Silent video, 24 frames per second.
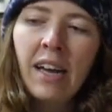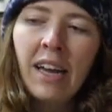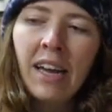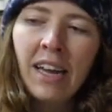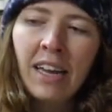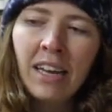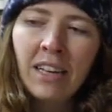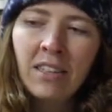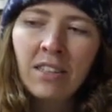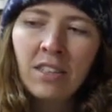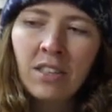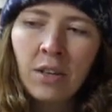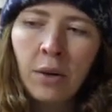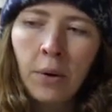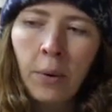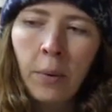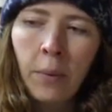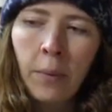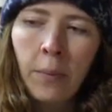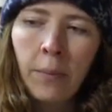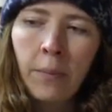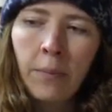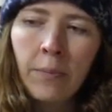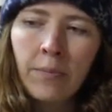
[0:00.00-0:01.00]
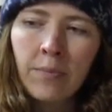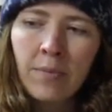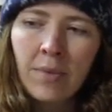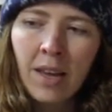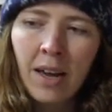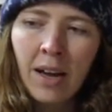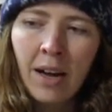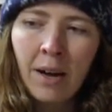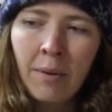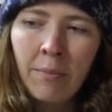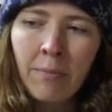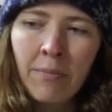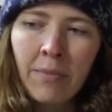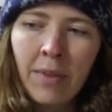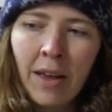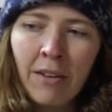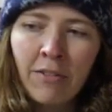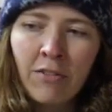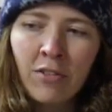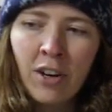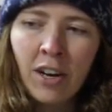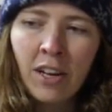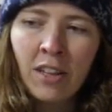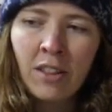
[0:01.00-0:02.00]
And so um, I've
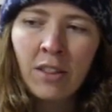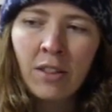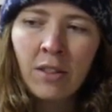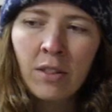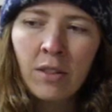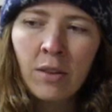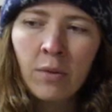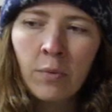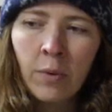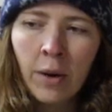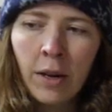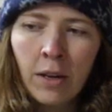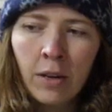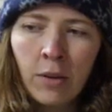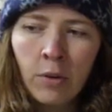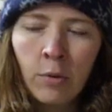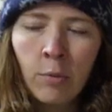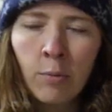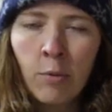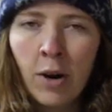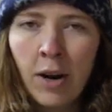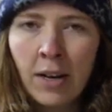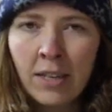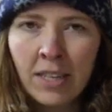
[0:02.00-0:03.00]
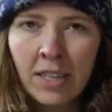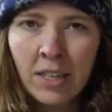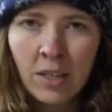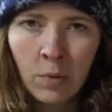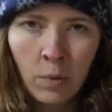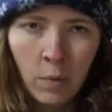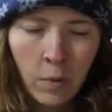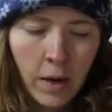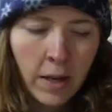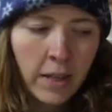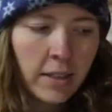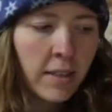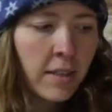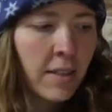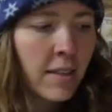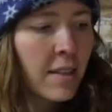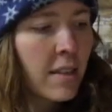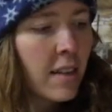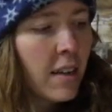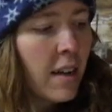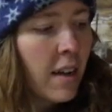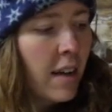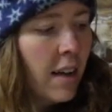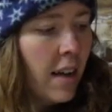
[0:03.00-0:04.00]
tried the Reiku process once
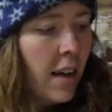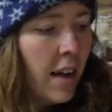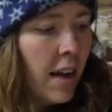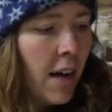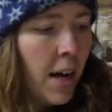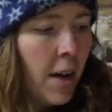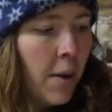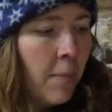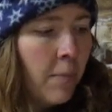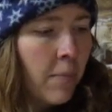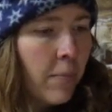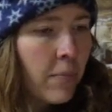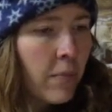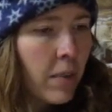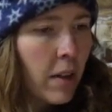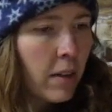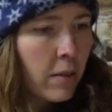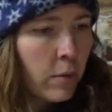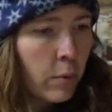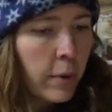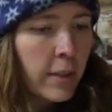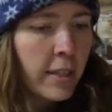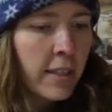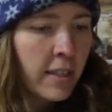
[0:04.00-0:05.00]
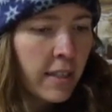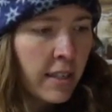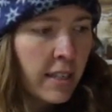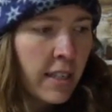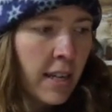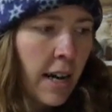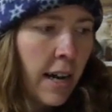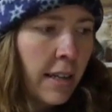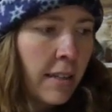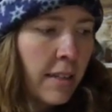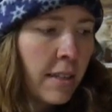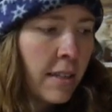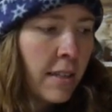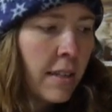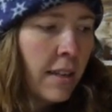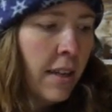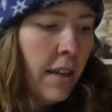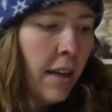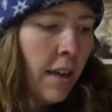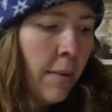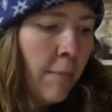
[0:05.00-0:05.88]
um, with success.